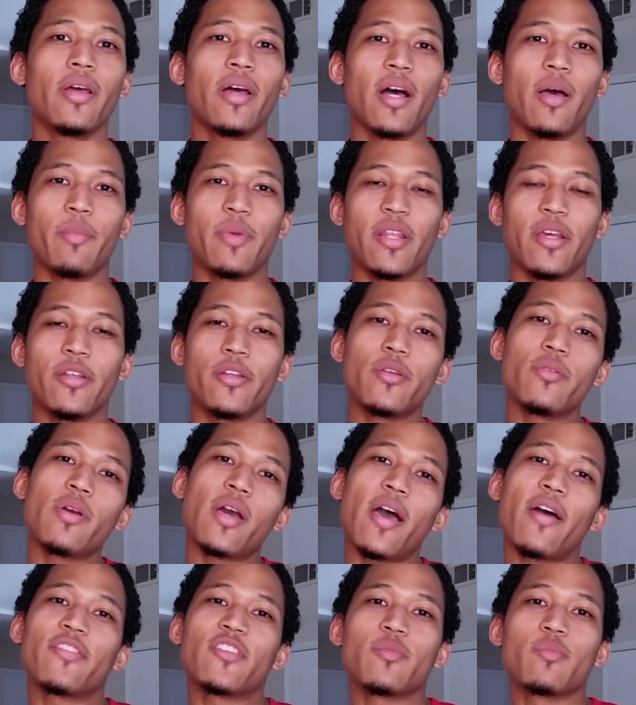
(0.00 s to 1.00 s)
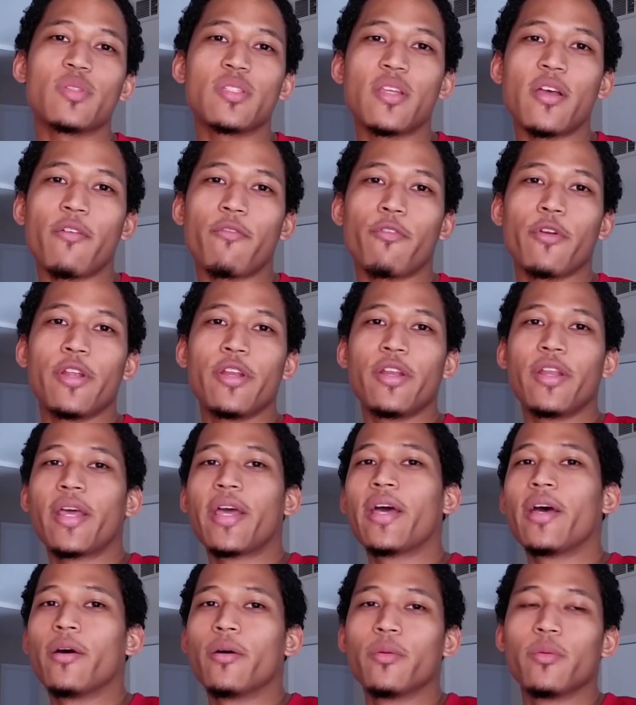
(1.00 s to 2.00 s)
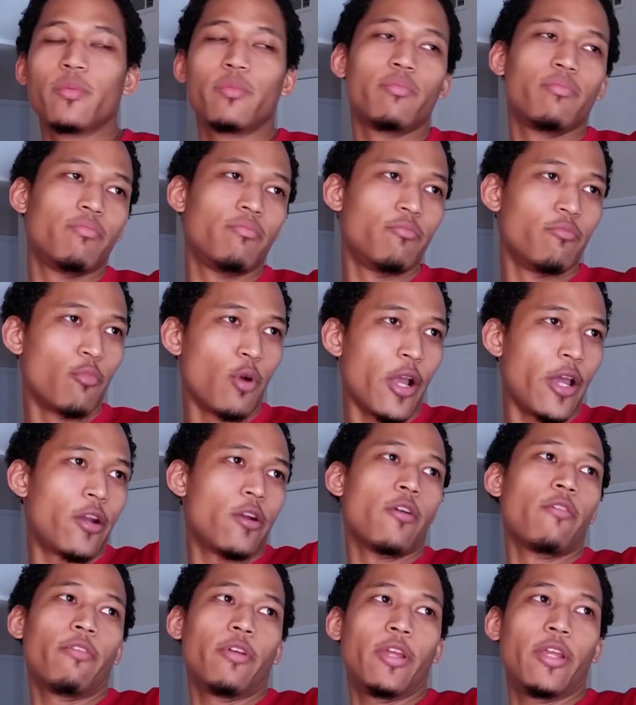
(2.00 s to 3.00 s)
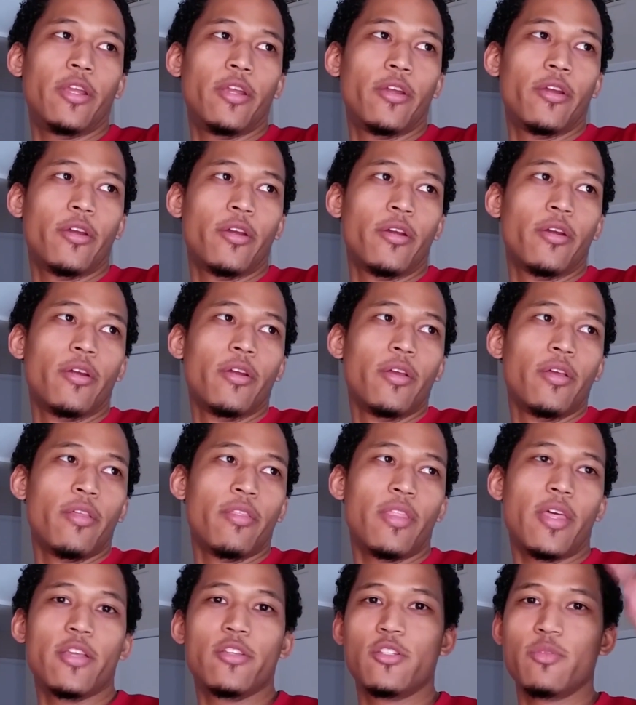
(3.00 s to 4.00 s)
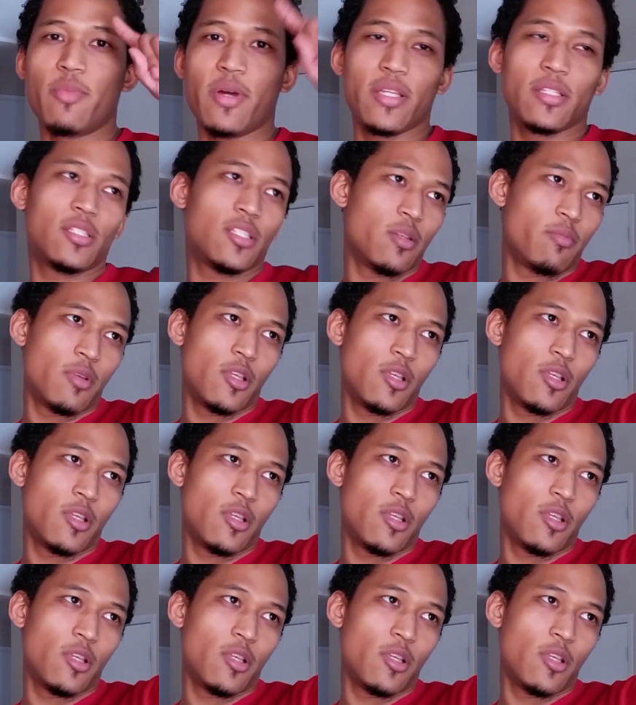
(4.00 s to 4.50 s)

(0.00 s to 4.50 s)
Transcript: I mean, I do have some stuff written down right over here that you might see